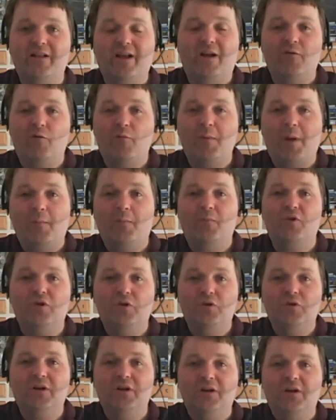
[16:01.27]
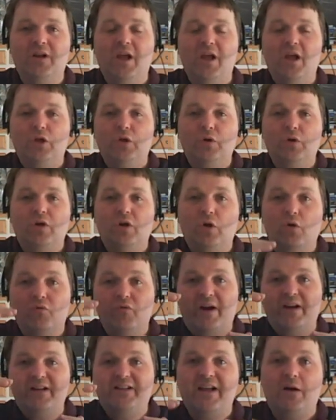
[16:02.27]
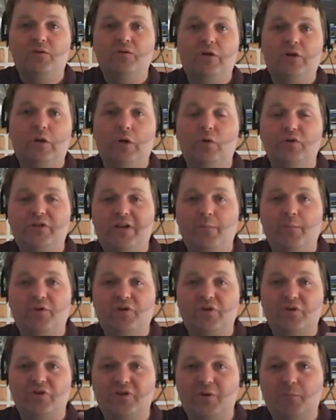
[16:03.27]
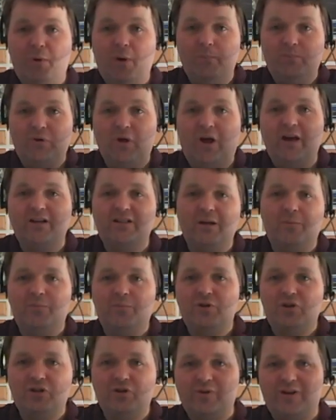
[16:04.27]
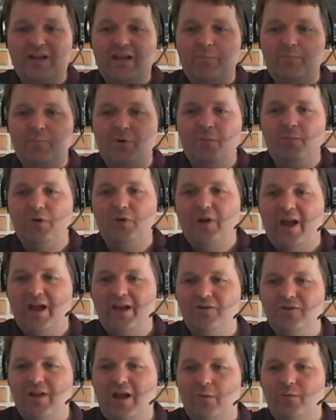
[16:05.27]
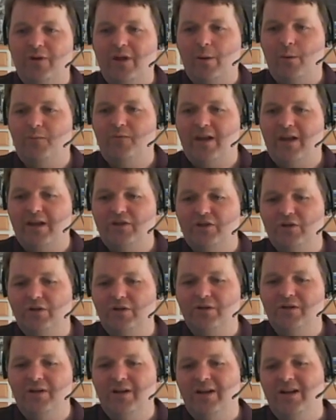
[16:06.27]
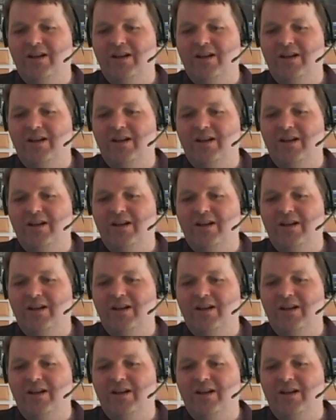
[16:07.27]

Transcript: And remember, you can go right down to low temperatures and pump to high temperatures with a heat pump. You can't do that with MVHR.